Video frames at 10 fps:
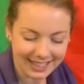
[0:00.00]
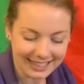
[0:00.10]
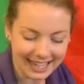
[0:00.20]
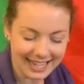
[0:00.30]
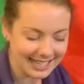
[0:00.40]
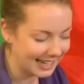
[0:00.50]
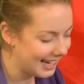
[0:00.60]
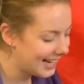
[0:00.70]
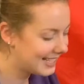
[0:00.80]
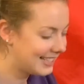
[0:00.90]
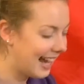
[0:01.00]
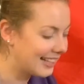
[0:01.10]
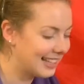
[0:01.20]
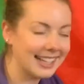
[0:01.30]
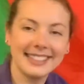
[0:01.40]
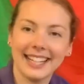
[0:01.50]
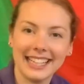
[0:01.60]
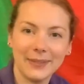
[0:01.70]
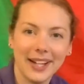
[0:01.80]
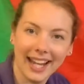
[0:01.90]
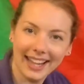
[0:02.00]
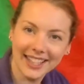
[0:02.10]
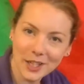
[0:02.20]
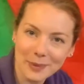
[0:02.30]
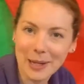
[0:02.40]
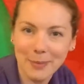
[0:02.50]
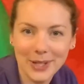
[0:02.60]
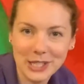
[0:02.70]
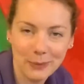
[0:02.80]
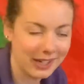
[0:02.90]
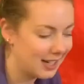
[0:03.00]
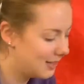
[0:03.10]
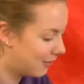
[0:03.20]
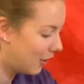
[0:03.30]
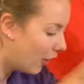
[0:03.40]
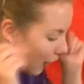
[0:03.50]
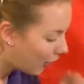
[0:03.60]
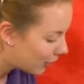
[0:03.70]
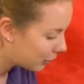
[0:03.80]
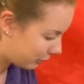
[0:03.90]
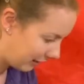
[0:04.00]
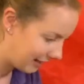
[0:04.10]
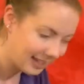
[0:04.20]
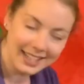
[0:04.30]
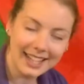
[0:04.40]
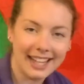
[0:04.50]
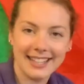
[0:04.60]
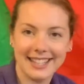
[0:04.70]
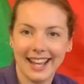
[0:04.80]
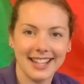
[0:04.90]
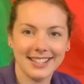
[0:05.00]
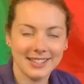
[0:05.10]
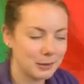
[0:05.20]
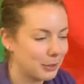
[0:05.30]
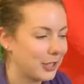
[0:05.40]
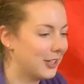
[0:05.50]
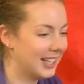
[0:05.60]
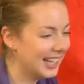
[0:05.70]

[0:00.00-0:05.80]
That is a nice tactile tickly one and a little bit of body awareness for all over. It's super cute